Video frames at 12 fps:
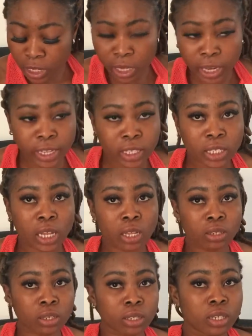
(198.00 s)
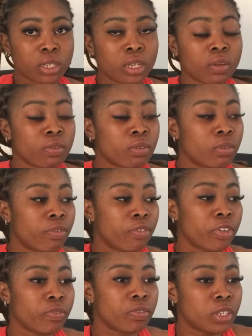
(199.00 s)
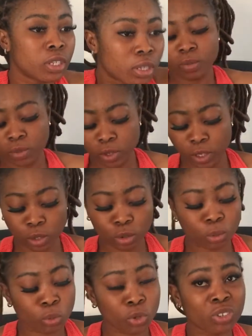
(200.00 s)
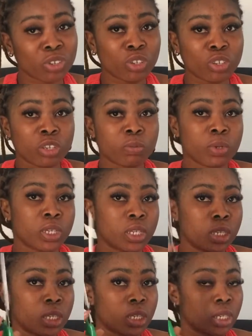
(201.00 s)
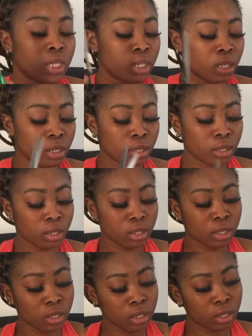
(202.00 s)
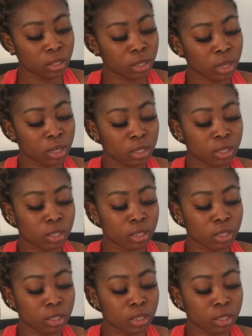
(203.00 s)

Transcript: 9,750 so I'm just going to see my scissors cut.